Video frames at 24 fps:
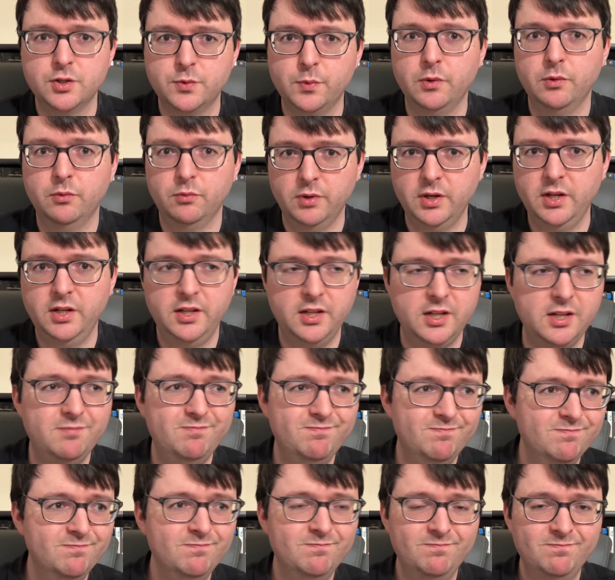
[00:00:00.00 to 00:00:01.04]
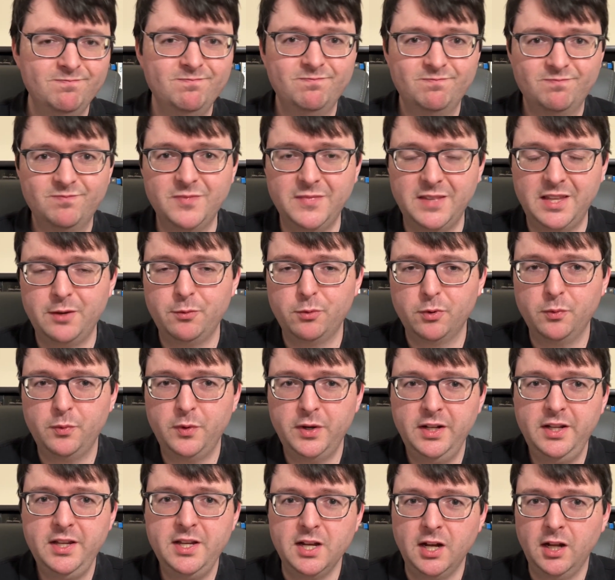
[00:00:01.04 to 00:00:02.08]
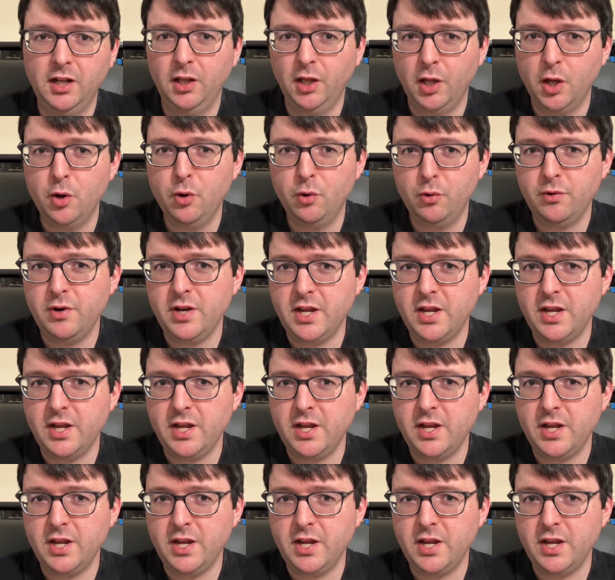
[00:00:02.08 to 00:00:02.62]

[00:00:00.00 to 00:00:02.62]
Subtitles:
were really alone